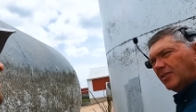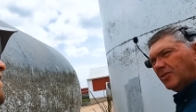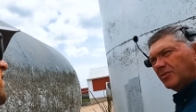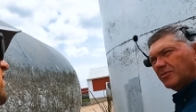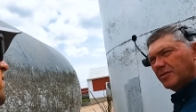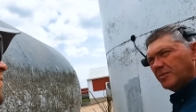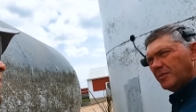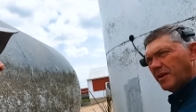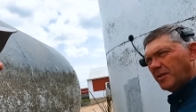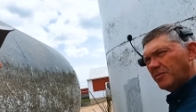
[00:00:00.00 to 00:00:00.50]
don't
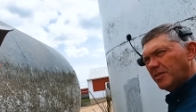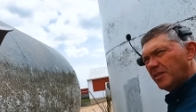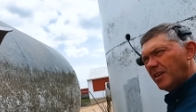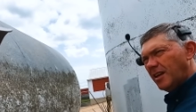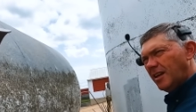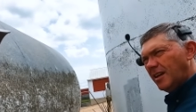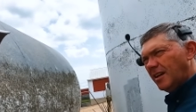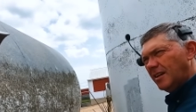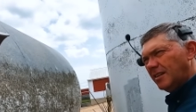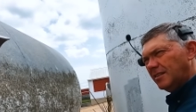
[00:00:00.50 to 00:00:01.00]
remember weight
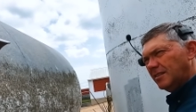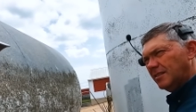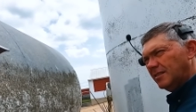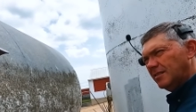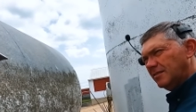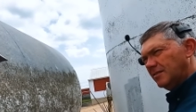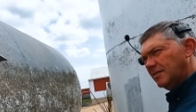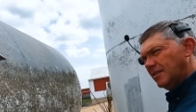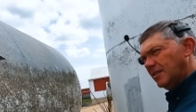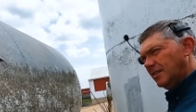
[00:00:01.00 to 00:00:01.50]
that. package.
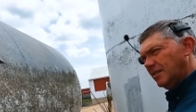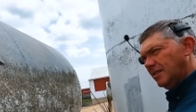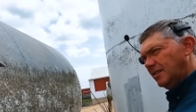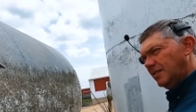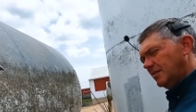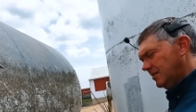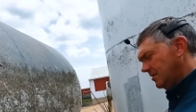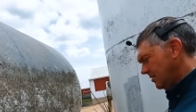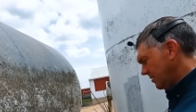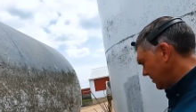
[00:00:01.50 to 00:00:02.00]
Really? I do.
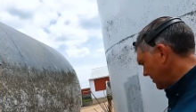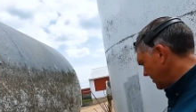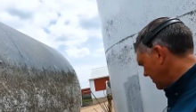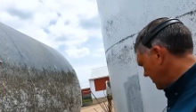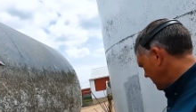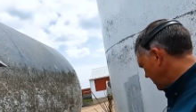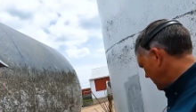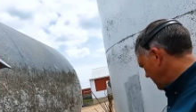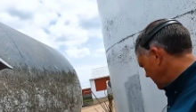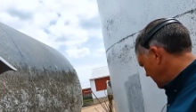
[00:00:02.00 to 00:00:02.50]

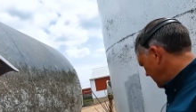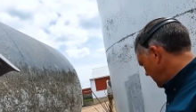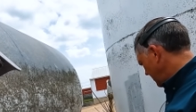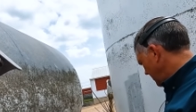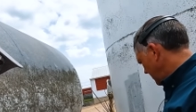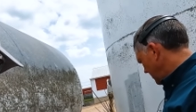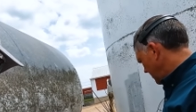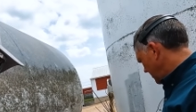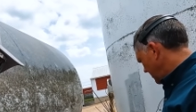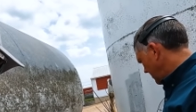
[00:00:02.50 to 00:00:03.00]

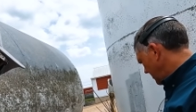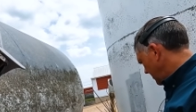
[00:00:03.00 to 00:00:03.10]
I don't